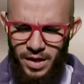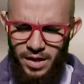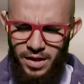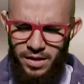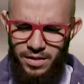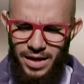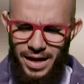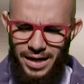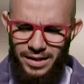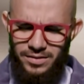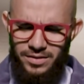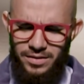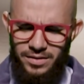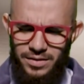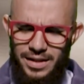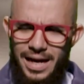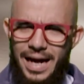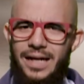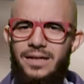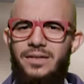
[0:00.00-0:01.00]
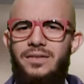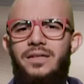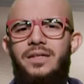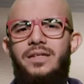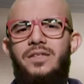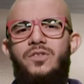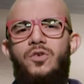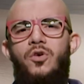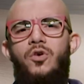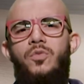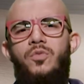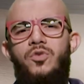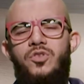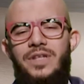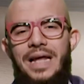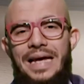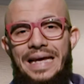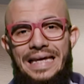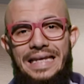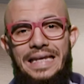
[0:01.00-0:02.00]
that that is almost
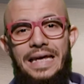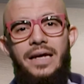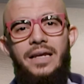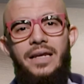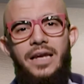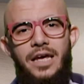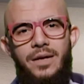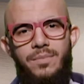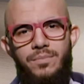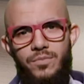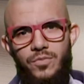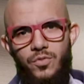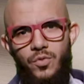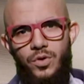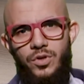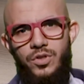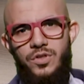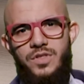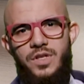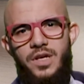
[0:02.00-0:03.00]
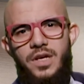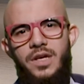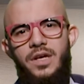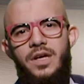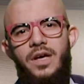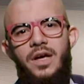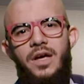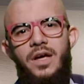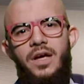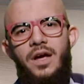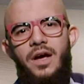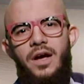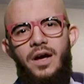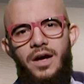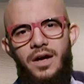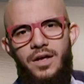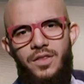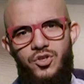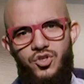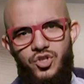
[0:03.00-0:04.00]
like a nickname when you say
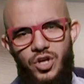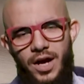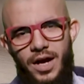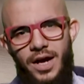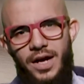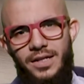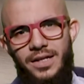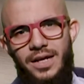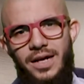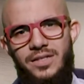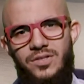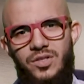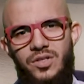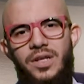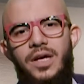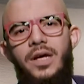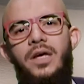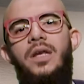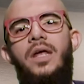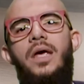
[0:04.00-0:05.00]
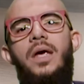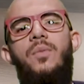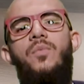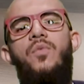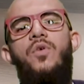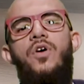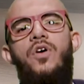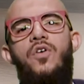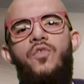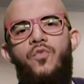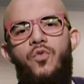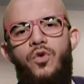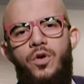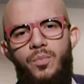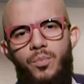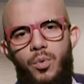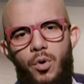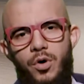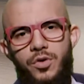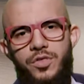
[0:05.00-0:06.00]
uh, the Shahada as a nickname for
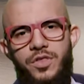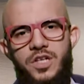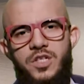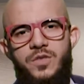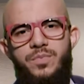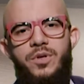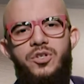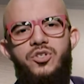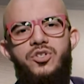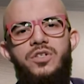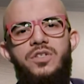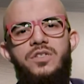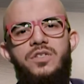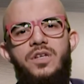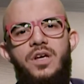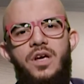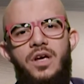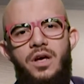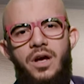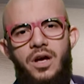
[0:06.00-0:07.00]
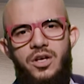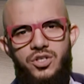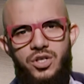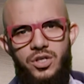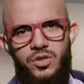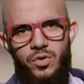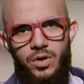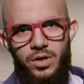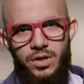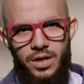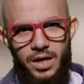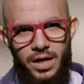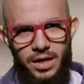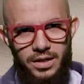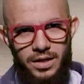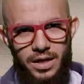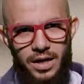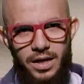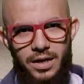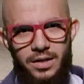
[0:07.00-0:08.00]
both expressions, Ashadu an la
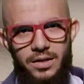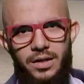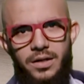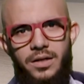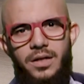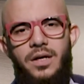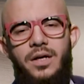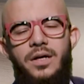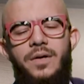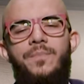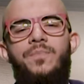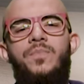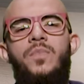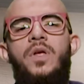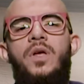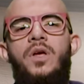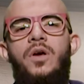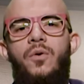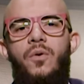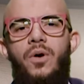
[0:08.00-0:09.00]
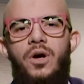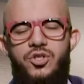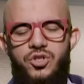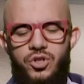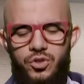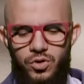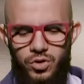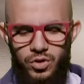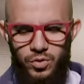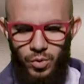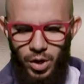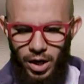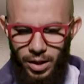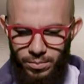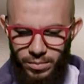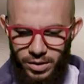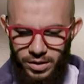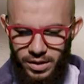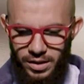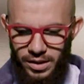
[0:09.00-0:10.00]
ilaha illallah wa Ashadu anna
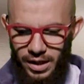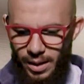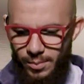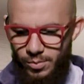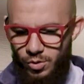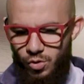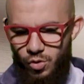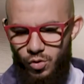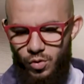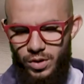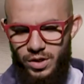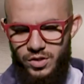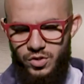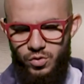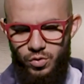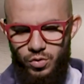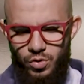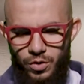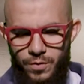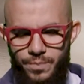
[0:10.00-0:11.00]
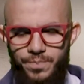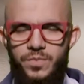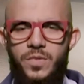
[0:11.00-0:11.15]
Muhammadan abduhu wa rasuluh.